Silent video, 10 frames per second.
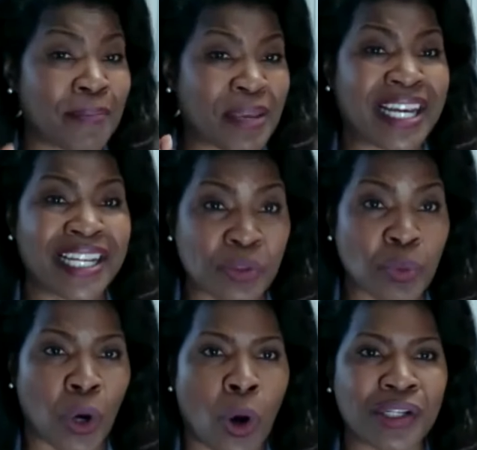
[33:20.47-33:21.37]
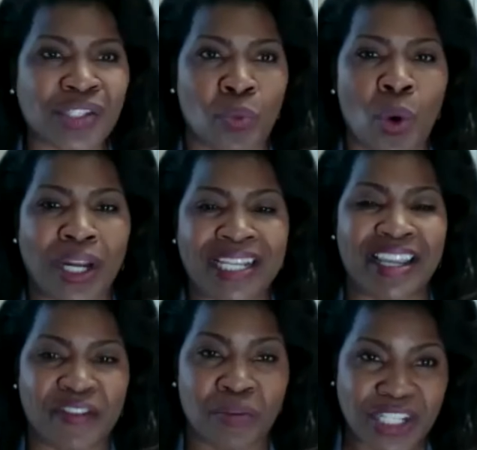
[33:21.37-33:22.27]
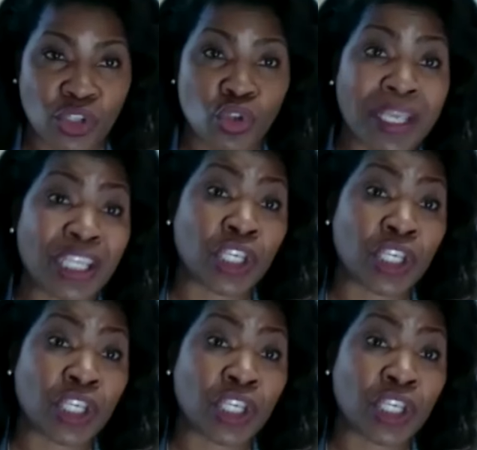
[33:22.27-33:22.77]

and because we are also wanting the information to be